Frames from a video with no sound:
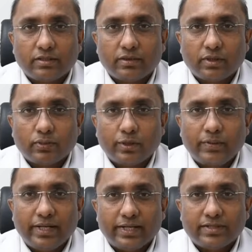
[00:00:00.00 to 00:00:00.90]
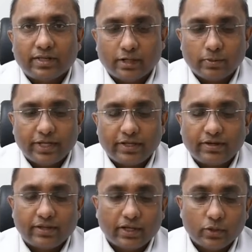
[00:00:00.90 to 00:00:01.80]
will be less accumulated
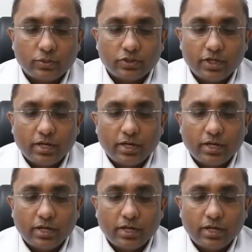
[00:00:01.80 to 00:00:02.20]
in the house,